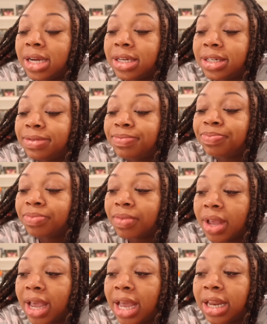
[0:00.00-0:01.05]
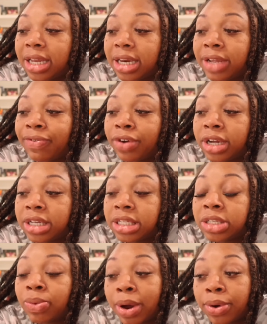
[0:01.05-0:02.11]
um, and luckily for us,
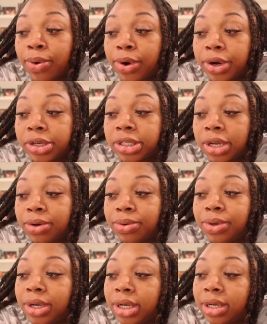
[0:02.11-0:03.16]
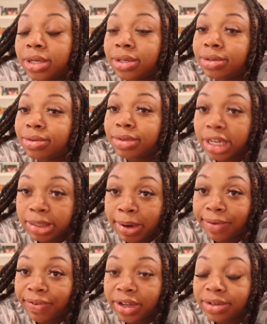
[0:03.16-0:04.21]
it's around the corner, so that's
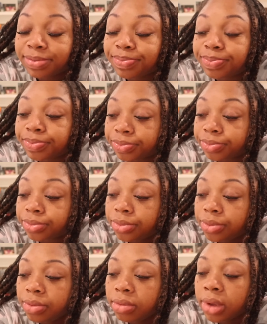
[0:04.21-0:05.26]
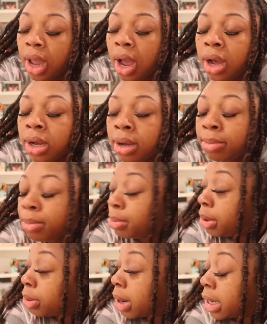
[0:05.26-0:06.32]
perfect um
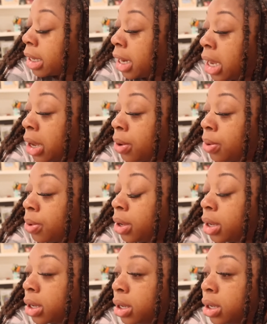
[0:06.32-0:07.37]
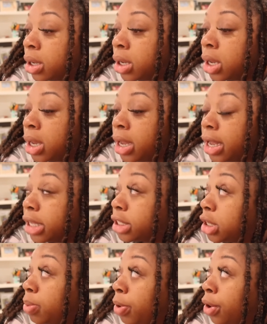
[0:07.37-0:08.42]
but right now it's
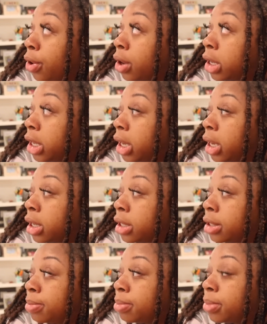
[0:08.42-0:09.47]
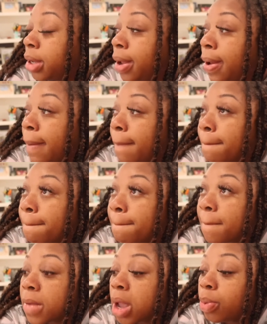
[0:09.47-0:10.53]
still pretty early um
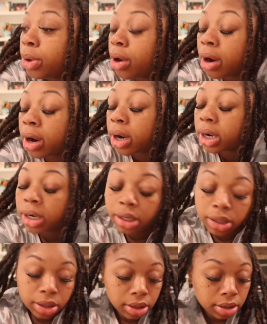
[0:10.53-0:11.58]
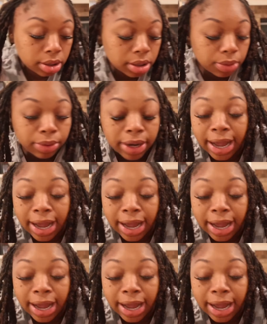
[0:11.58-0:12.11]
we are well, I